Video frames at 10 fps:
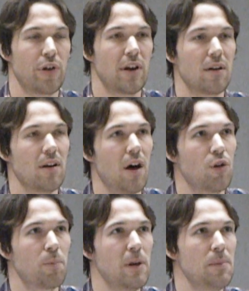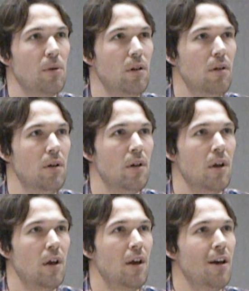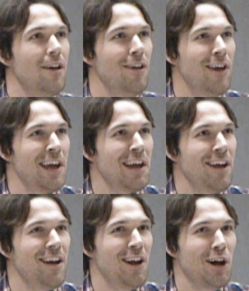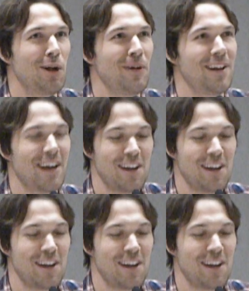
hurting other people. You know what I mean?